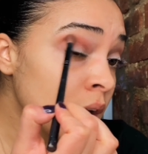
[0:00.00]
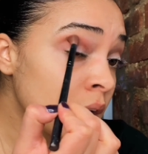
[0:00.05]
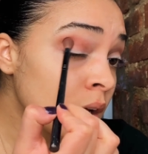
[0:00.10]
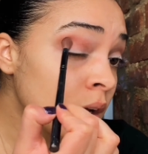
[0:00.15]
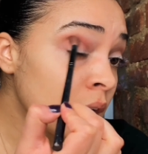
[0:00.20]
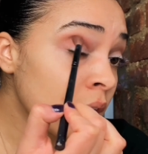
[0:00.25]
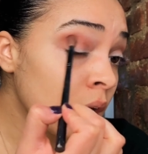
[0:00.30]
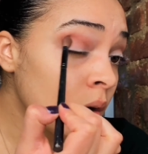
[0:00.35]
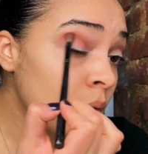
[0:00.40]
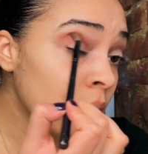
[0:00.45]

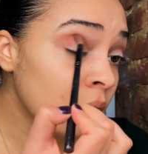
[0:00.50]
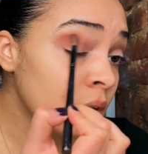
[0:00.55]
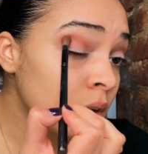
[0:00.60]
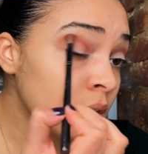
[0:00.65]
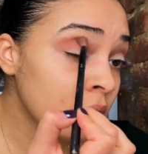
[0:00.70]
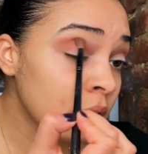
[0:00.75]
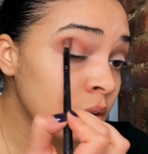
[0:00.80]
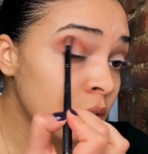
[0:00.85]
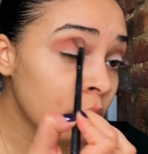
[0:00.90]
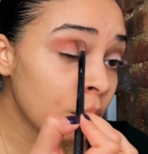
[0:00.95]
go in
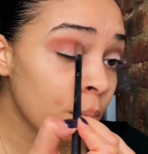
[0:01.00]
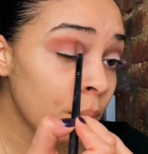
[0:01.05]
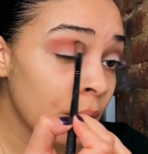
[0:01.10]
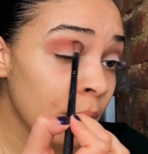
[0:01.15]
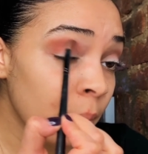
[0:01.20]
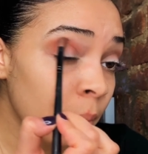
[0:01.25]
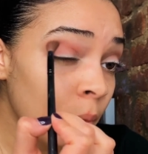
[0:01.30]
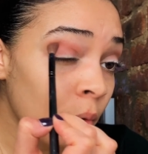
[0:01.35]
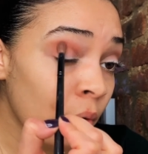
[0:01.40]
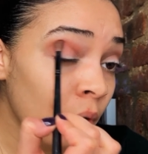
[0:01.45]
a little bit
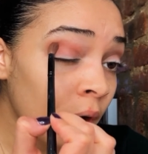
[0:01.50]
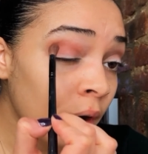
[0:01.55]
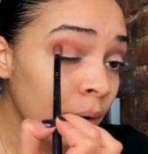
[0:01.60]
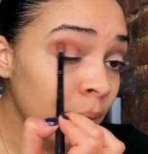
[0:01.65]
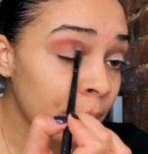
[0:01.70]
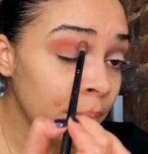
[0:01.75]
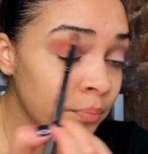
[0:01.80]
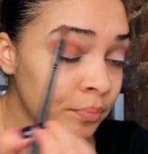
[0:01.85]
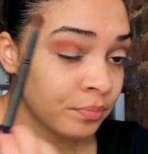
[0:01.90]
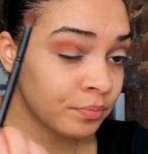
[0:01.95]

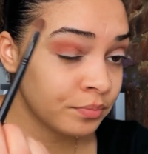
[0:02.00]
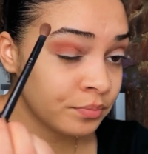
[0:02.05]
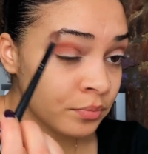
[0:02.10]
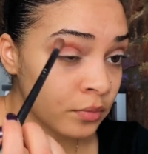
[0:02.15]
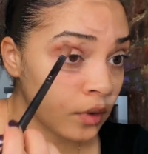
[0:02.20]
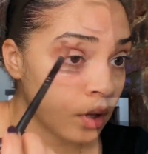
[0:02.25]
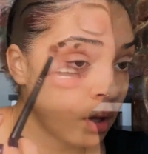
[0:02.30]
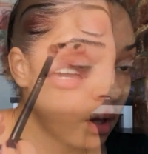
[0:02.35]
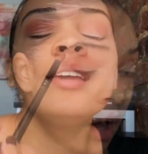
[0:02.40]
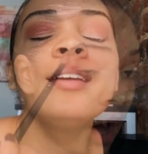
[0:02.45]
more.
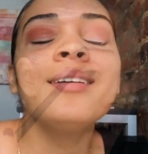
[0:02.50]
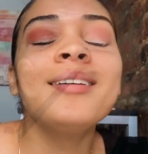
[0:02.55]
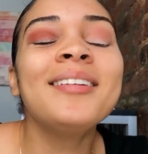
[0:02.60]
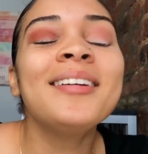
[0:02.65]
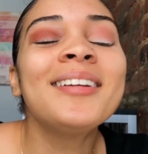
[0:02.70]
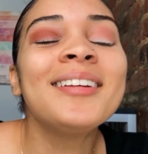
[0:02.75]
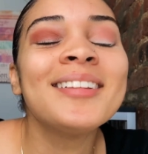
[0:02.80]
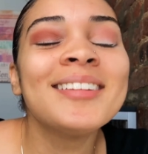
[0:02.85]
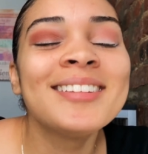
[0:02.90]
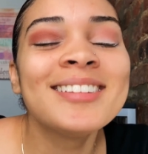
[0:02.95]
Key
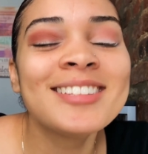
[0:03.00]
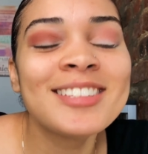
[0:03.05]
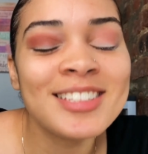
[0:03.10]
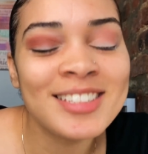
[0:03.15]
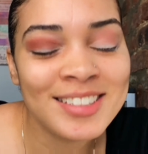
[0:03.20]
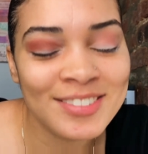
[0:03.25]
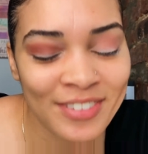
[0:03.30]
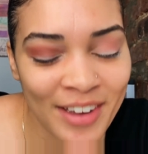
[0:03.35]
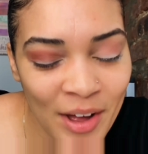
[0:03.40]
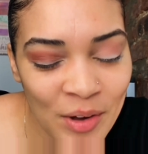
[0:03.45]
to
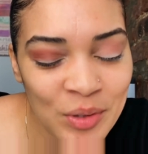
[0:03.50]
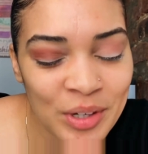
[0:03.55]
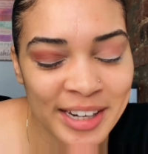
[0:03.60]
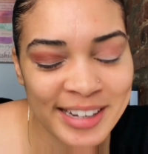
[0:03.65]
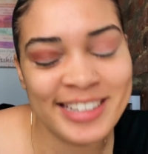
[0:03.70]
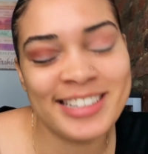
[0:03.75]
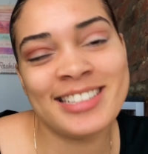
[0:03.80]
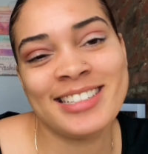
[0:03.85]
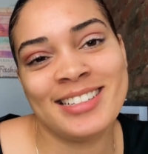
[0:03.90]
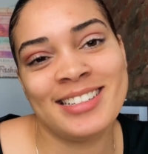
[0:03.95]

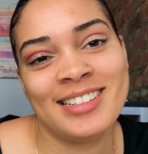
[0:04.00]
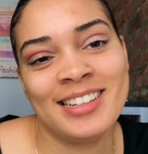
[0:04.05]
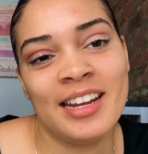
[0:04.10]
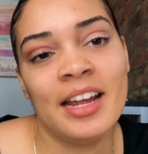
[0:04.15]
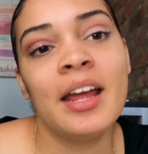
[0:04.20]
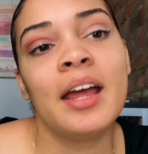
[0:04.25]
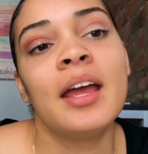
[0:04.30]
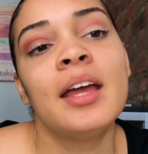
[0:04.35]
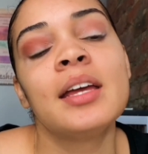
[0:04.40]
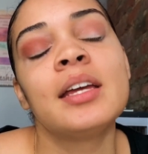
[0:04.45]
foundation
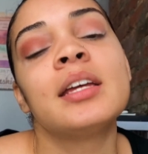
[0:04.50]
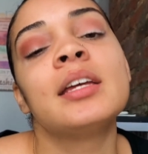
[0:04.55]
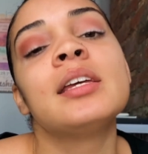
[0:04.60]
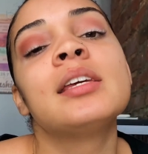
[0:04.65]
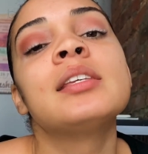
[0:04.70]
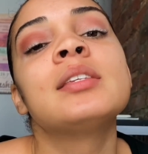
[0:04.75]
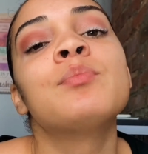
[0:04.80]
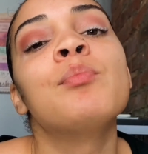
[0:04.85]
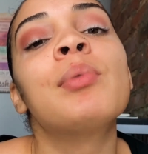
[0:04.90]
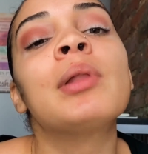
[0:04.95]

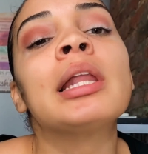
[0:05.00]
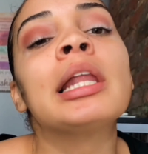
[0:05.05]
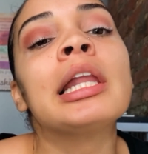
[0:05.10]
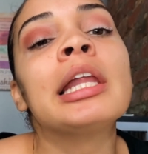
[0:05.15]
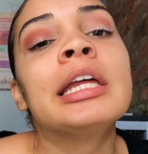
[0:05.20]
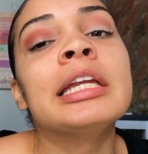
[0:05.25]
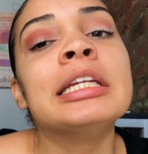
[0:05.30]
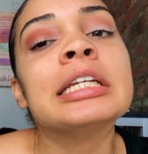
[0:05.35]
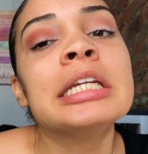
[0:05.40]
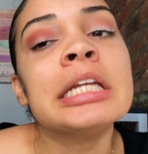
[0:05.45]
is
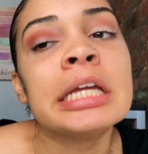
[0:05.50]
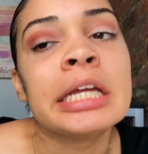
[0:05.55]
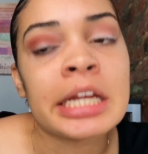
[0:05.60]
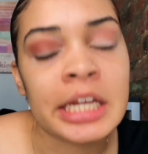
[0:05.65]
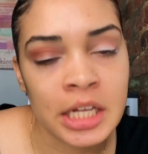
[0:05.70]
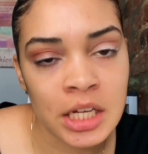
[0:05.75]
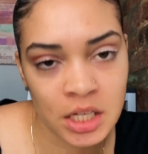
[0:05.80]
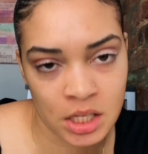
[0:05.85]
blending.